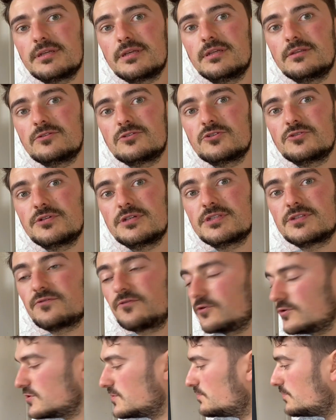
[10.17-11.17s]
into its
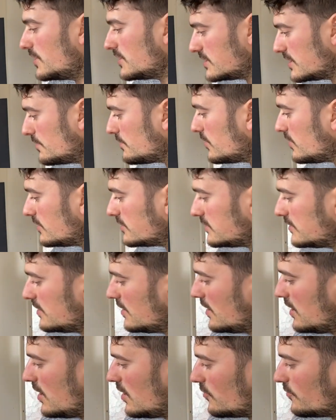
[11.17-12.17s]
first bonsai pot.
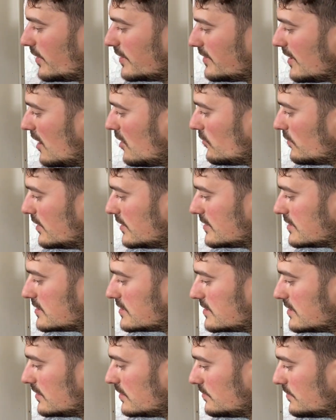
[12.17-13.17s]
Right now it
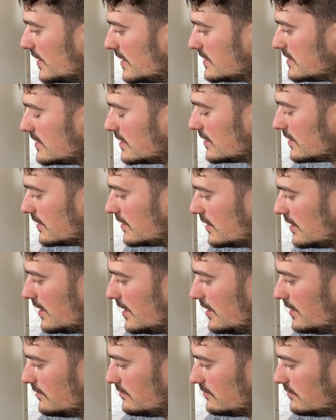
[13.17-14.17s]
is still basically
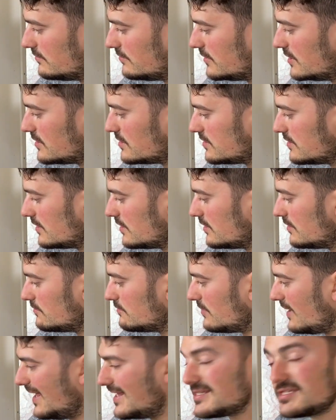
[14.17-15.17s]
in this
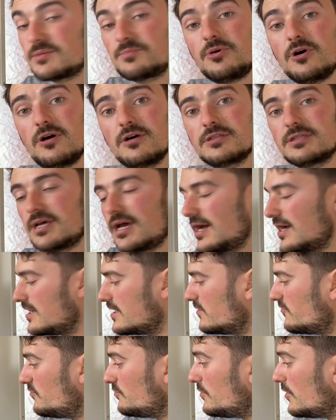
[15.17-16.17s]
little plastic pot I
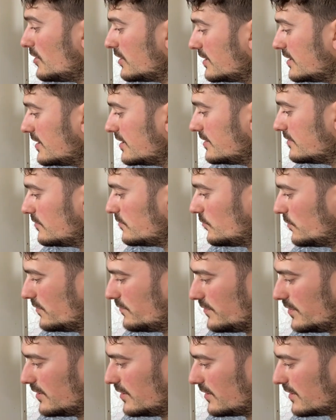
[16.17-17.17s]
have bought it in
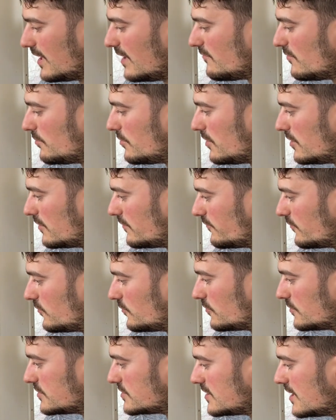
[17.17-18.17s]
with a little cover pot of
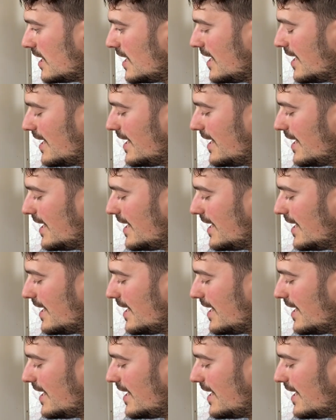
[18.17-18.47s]
course.